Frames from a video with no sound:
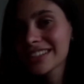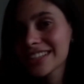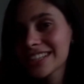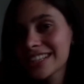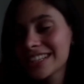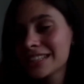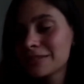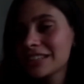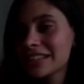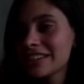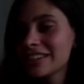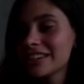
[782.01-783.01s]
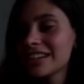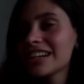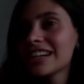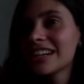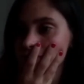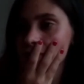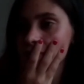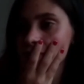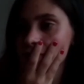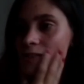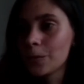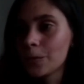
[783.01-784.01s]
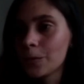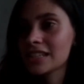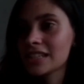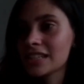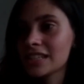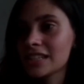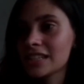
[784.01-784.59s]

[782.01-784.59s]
in the video. See this moment.